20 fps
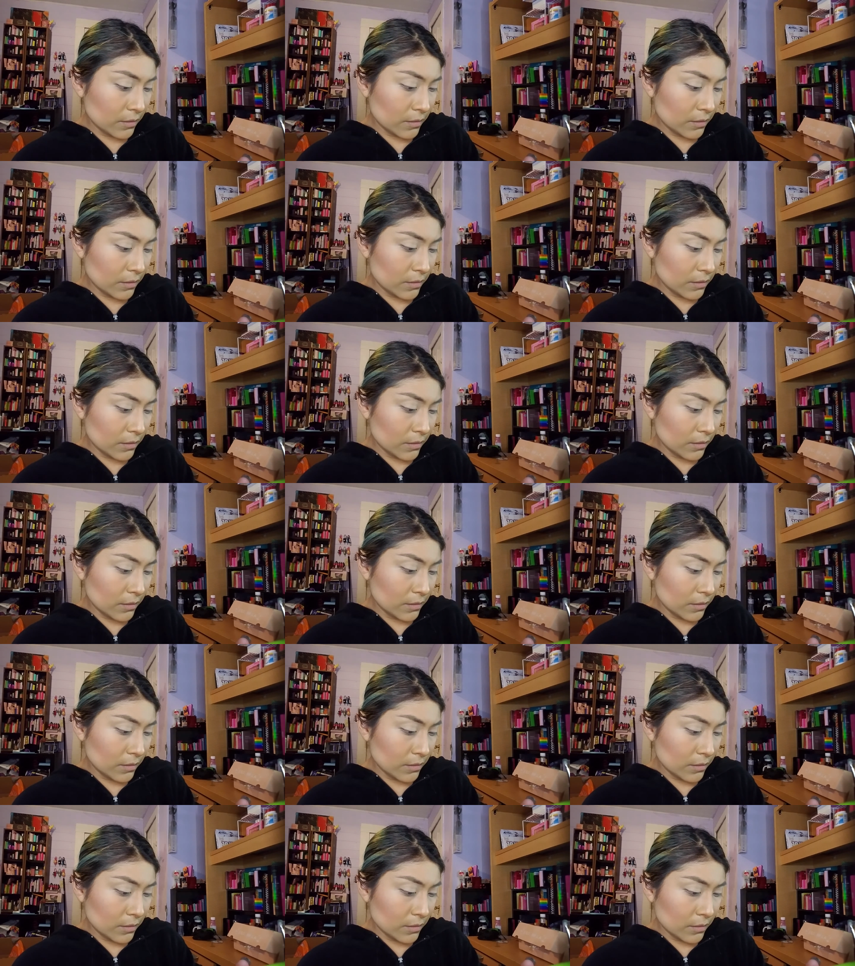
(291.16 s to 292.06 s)

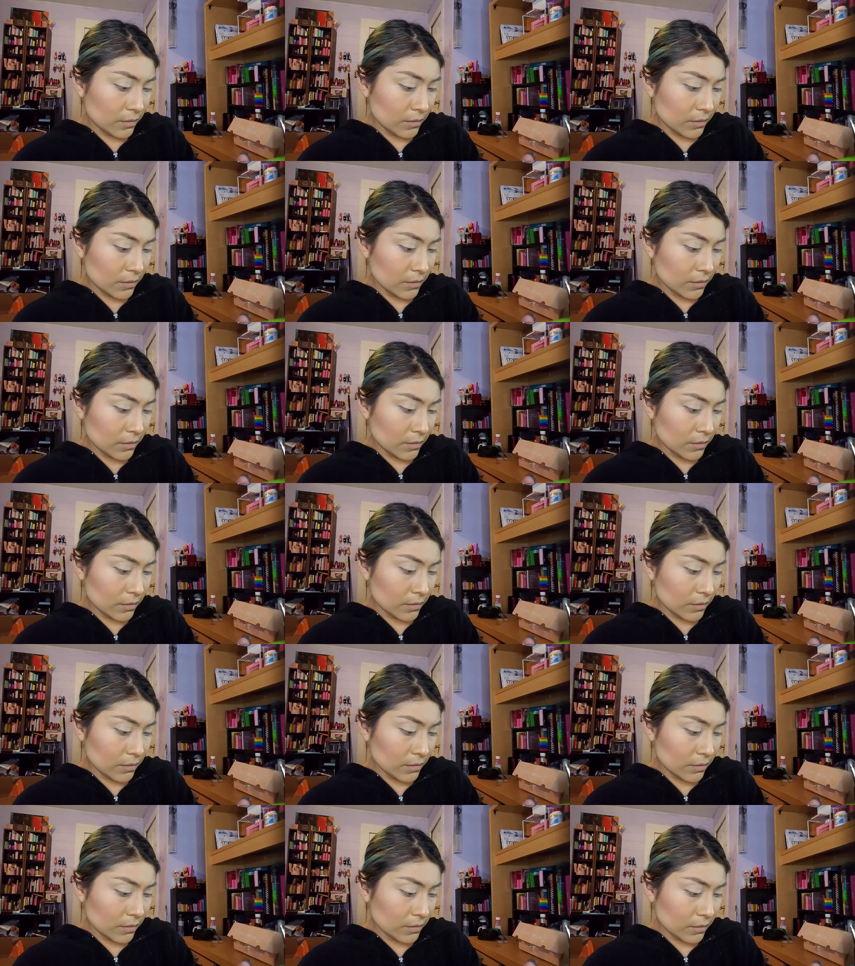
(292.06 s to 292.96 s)

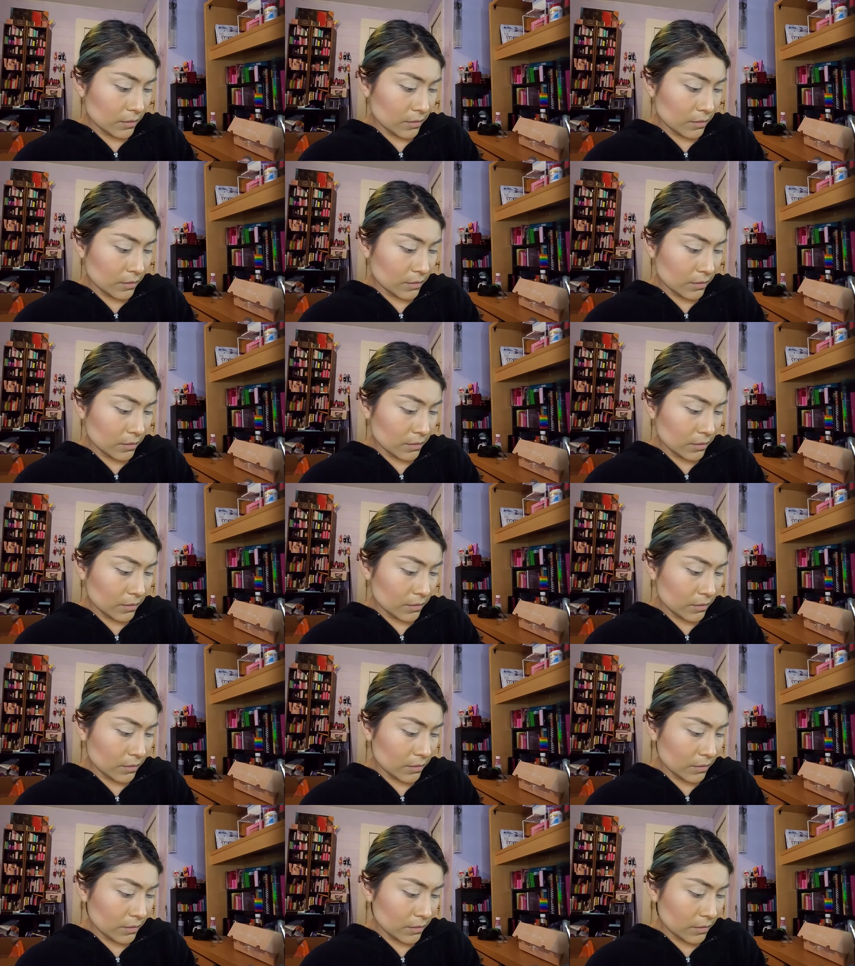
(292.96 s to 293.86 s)

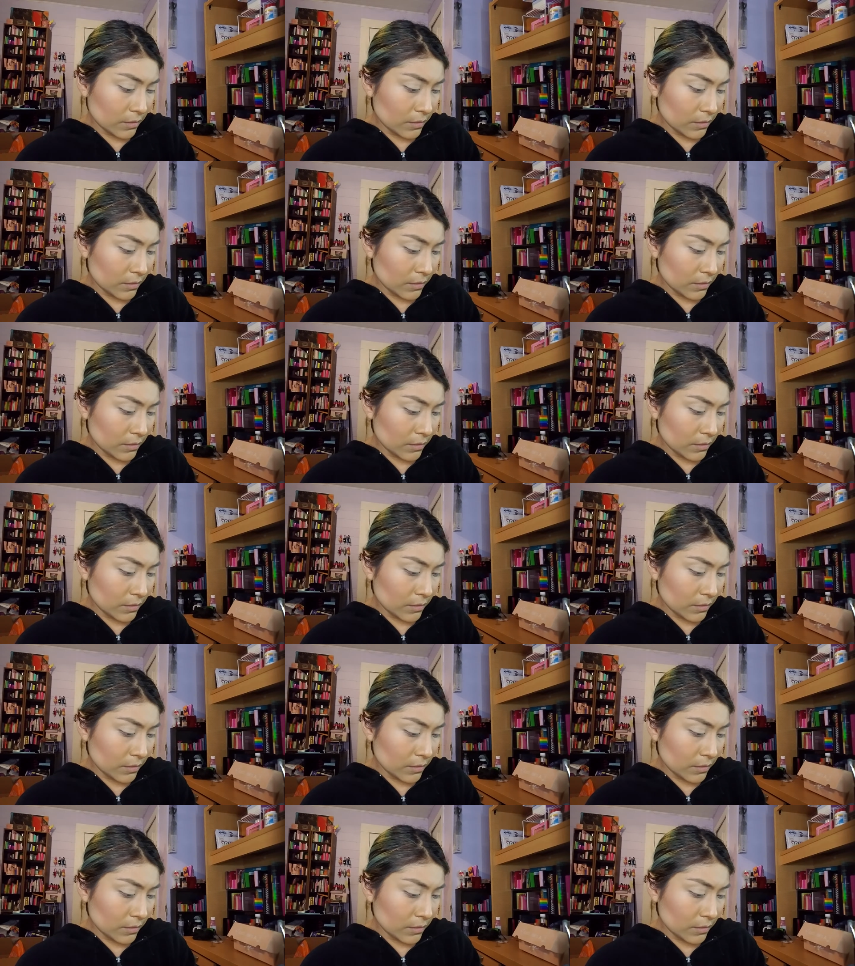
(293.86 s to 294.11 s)
Nothing is said.